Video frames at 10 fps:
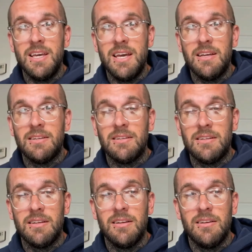hit
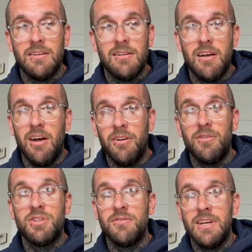an
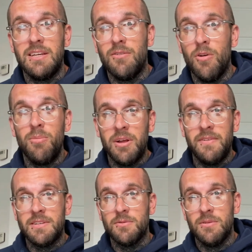artery or a blood
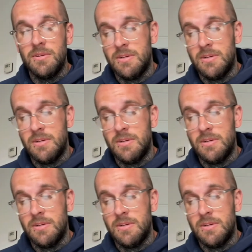vessel.